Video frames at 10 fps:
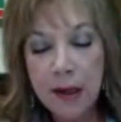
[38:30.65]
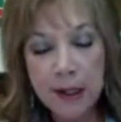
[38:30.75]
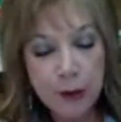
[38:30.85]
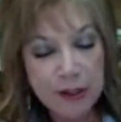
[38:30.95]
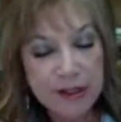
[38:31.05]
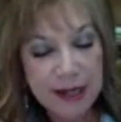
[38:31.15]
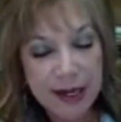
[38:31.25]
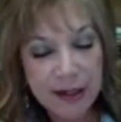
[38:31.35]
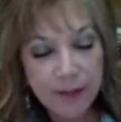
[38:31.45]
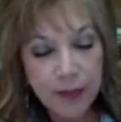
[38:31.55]
uh, inner
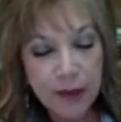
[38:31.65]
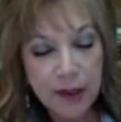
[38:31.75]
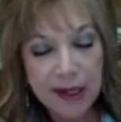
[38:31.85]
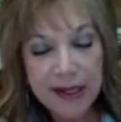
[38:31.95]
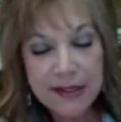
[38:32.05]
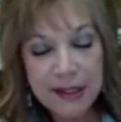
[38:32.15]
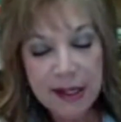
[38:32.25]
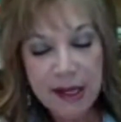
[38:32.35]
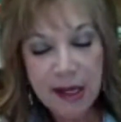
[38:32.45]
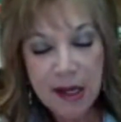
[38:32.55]
state
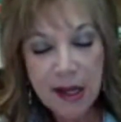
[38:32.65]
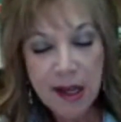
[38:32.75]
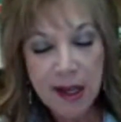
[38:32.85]
easily